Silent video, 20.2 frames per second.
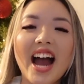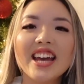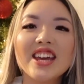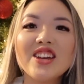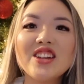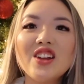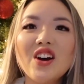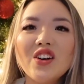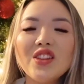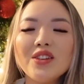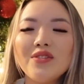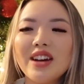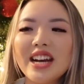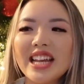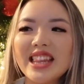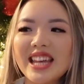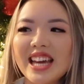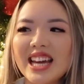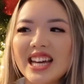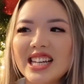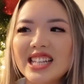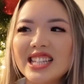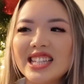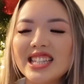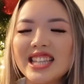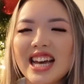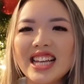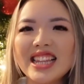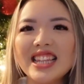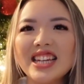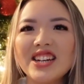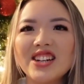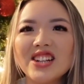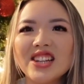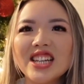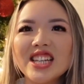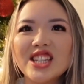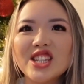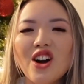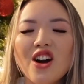You know, the funny thing is I
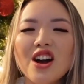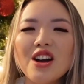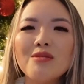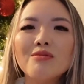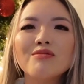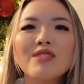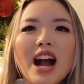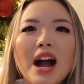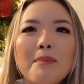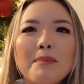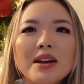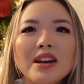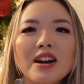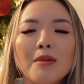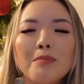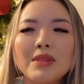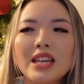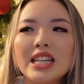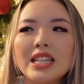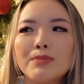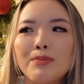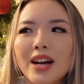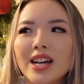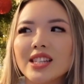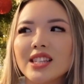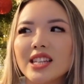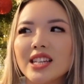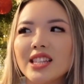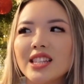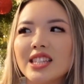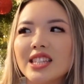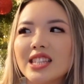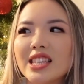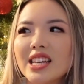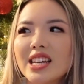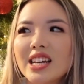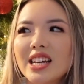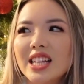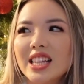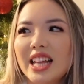literally saw him wrapping up these presents
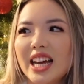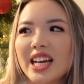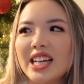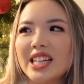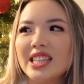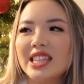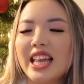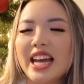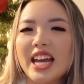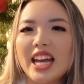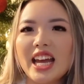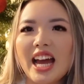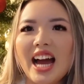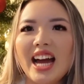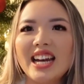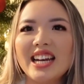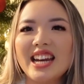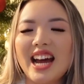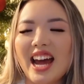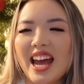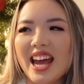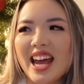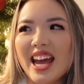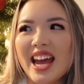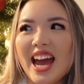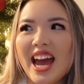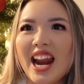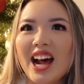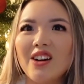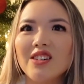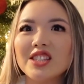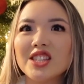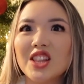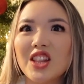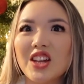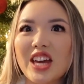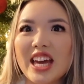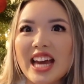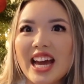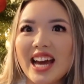like late at night, and I was
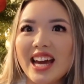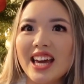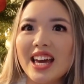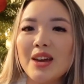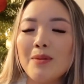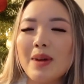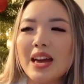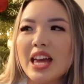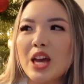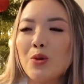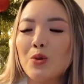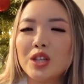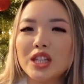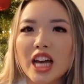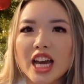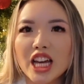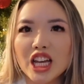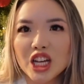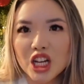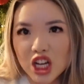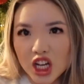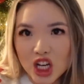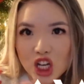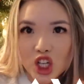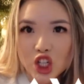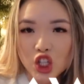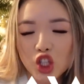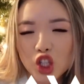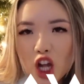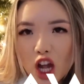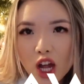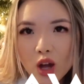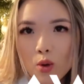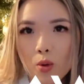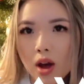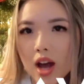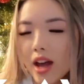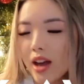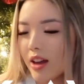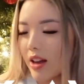looking at him and he was like, "Stay
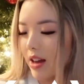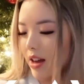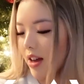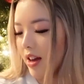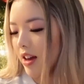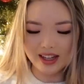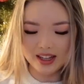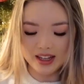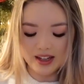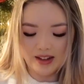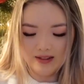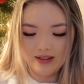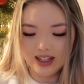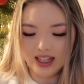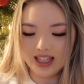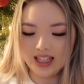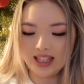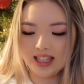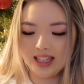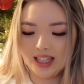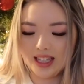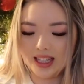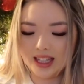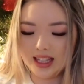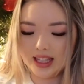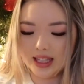away." What is this?